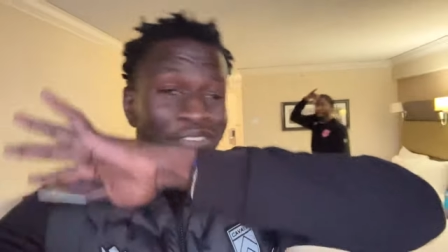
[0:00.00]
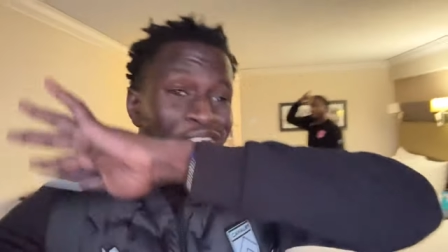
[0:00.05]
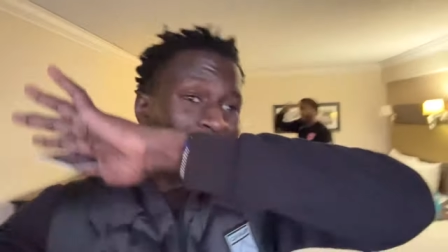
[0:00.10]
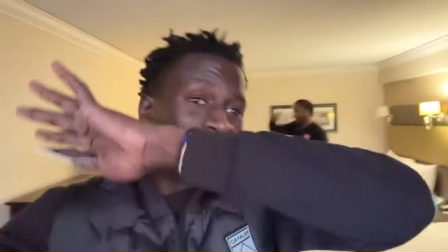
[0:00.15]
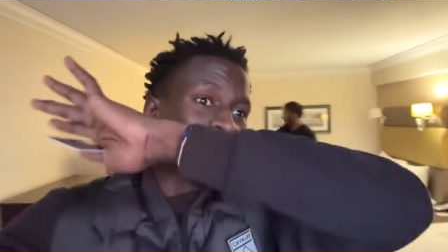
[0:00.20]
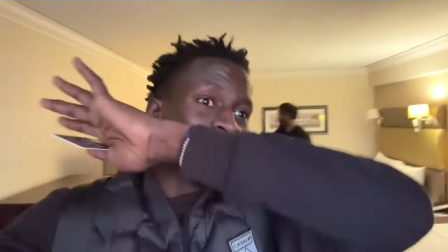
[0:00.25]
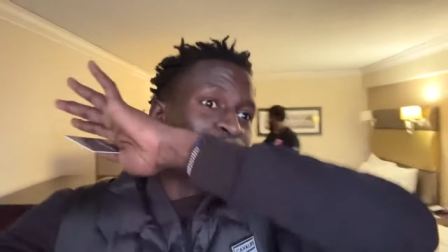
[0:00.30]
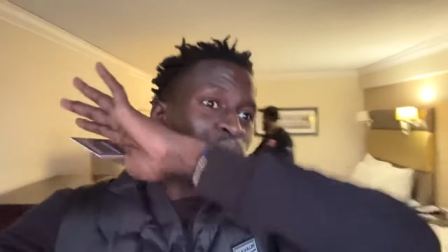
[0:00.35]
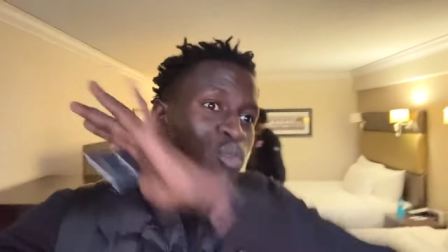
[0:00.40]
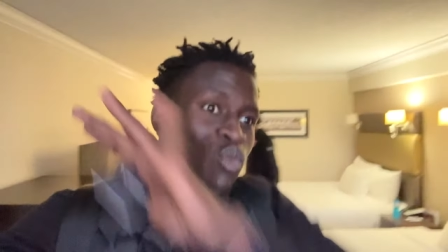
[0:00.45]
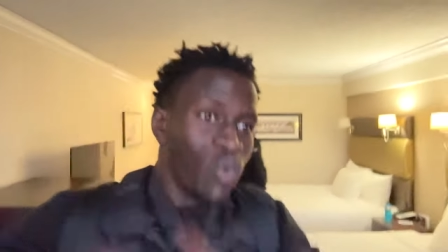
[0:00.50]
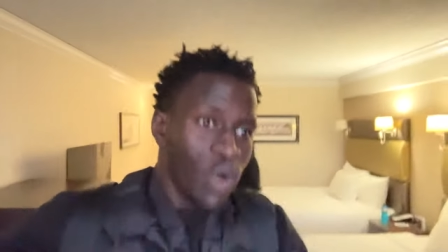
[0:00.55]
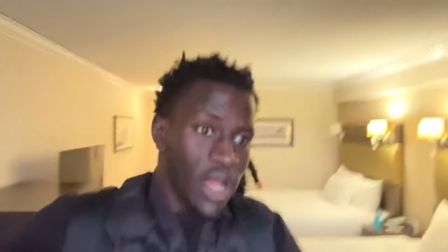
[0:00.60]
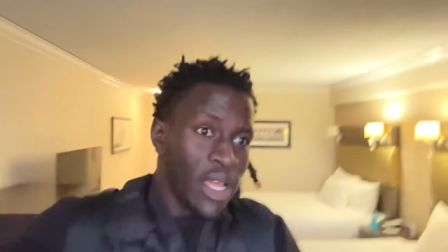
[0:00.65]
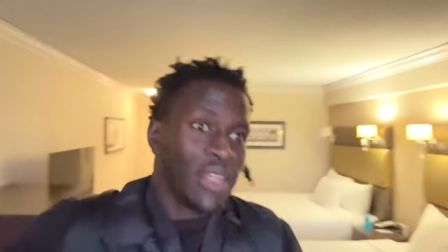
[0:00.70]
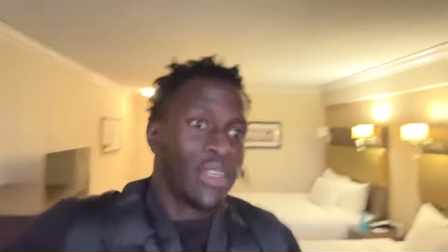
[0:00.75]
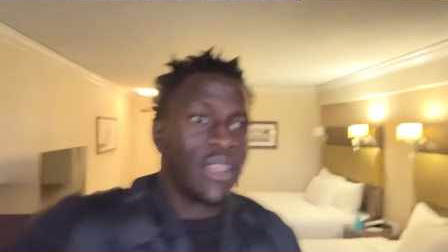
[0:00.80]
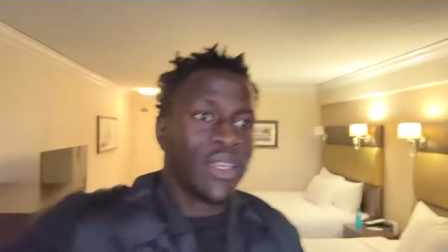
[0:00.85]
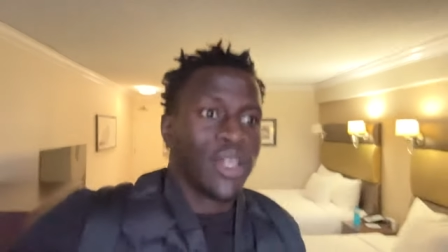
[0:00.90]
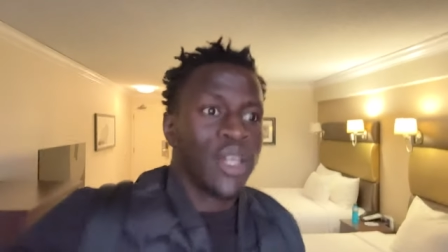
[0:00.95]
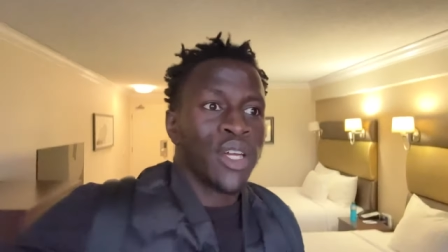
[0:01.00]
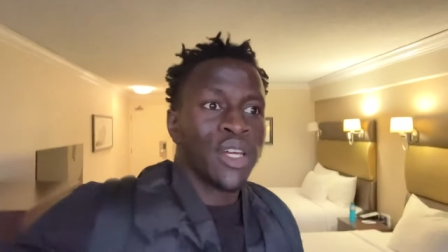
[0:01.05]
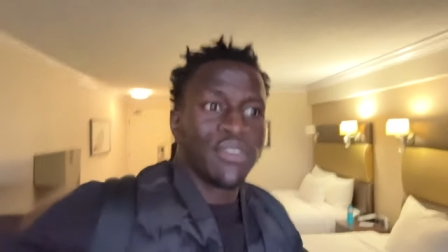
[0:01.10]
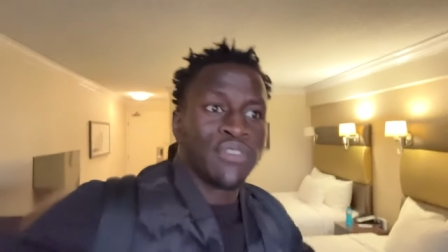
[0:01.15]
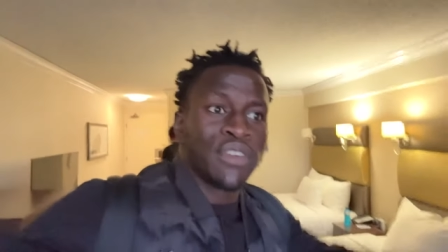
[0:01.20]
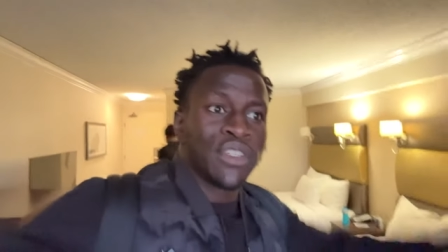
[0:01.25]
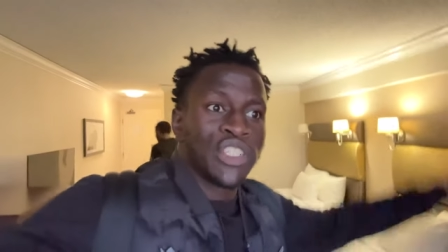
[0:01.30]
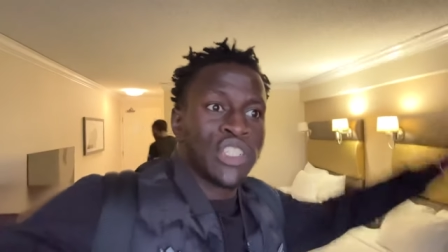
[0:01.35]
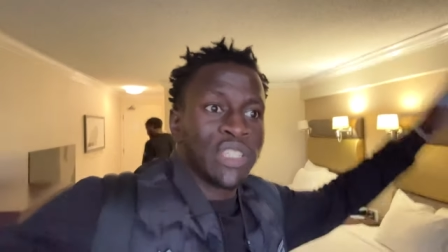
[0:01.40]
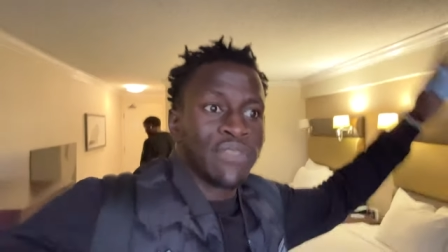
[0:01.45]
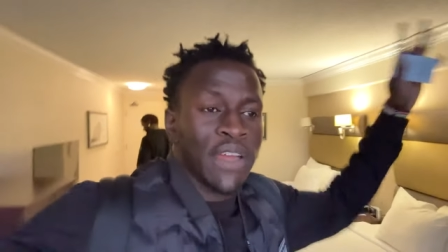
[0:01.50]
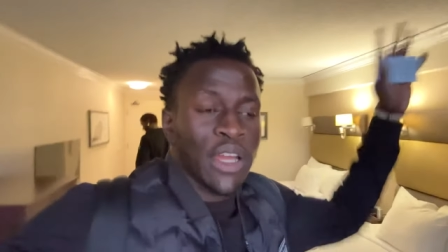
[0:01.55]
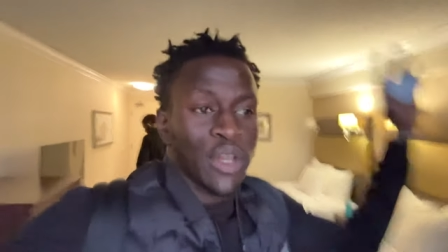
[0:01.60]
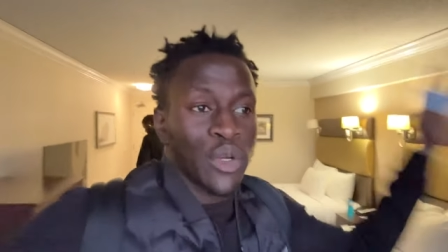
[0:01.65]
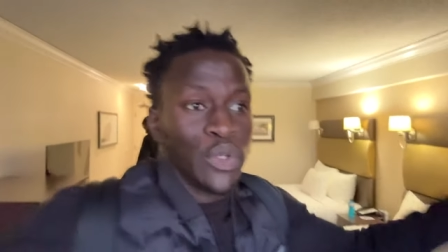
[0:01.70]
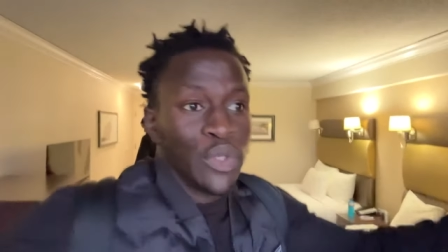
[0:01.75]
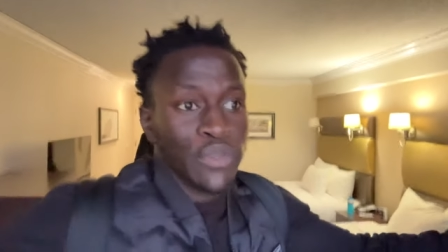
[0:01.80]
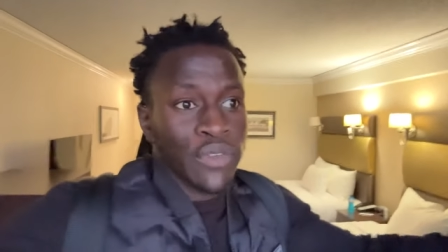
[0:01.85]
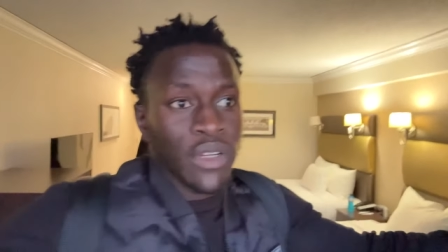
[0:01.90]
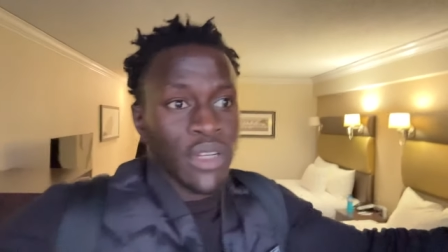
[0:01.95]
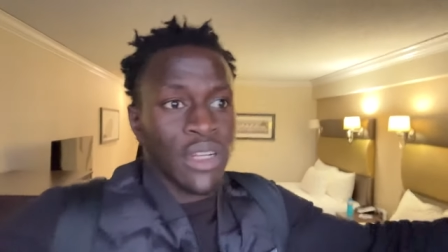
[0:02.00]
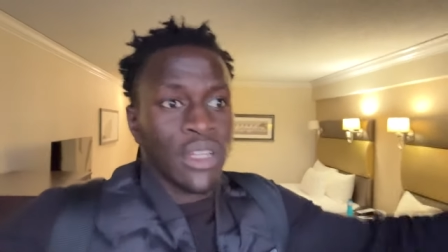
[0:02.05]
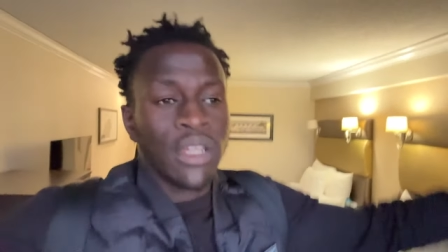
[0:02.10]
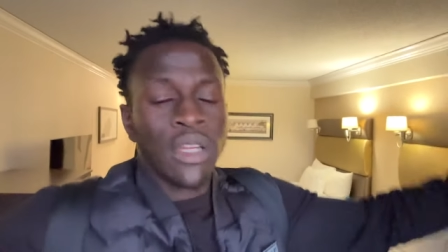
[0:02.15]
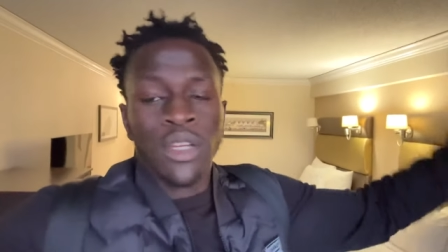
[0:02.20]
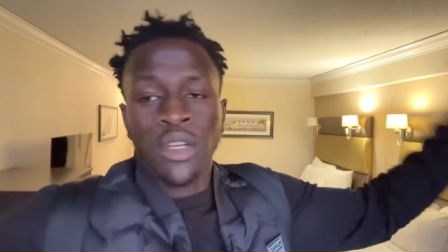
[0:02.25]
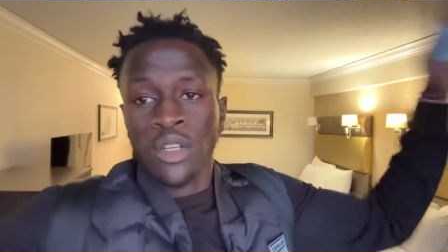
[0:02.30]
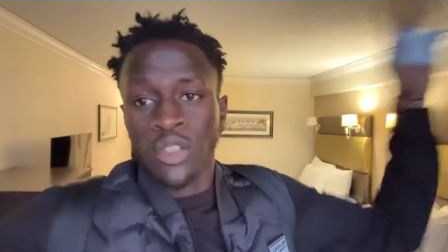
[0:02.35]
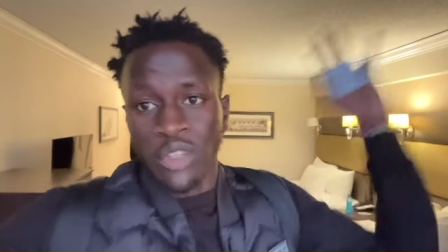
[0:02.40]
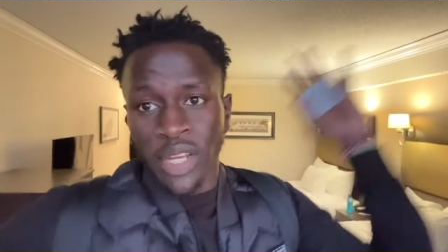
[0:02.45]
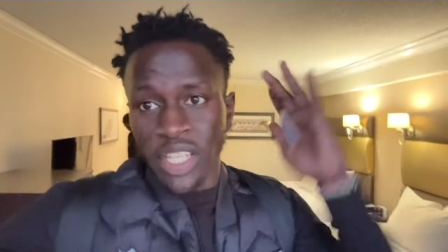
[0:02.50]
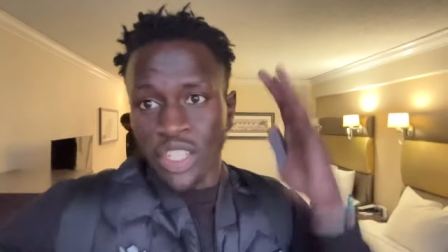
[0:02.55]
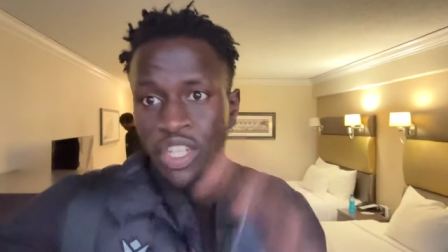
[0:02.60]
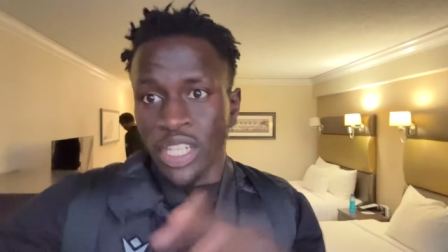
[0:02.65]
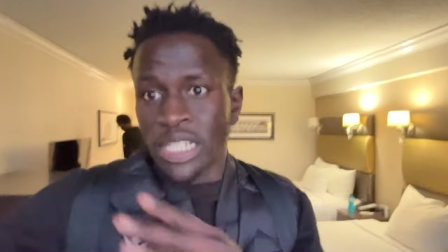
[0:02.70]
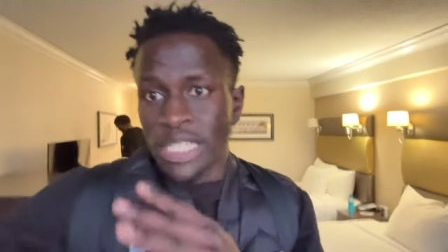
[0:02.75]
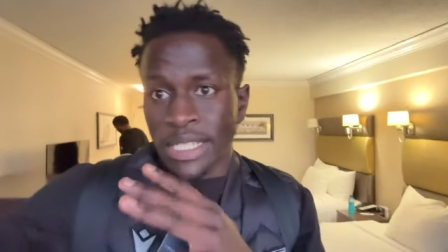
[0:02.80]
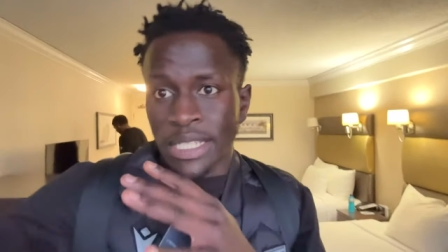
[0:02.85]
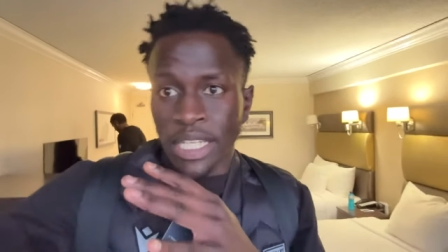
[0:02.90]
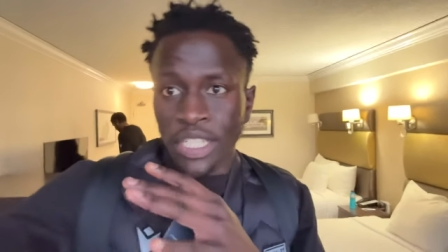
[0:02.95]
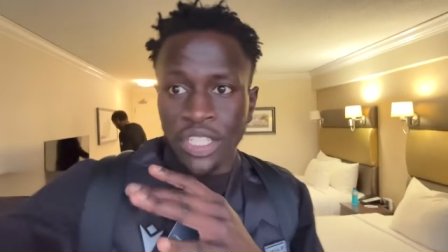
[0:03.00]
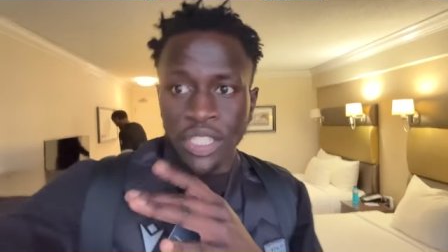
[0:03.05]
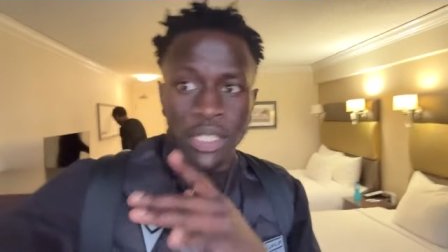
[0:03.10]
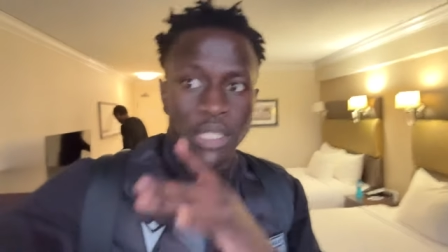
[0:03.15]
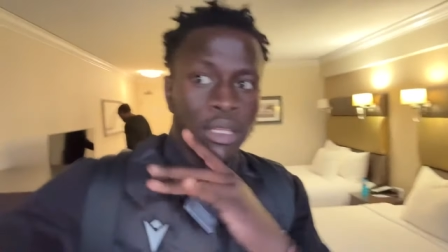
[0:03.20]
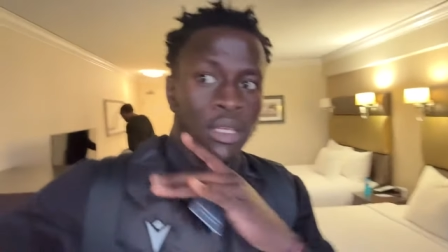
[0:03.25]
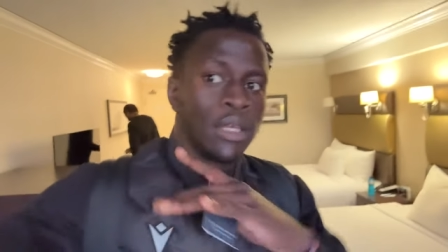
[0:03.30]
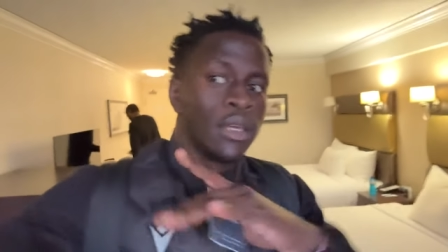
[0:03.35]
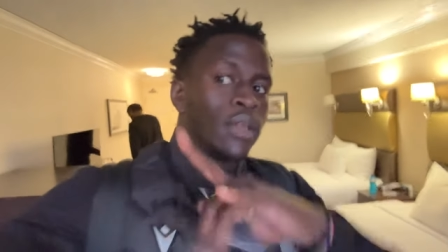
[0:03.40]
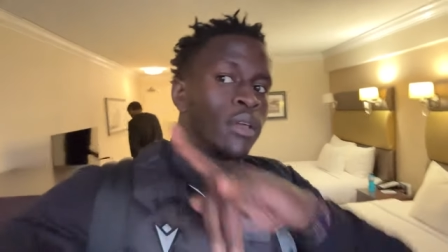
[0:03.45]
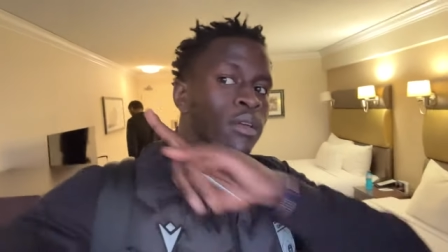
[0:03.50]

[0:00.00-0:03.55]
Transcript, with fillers: for day one. First day in Vancouver. Great training session.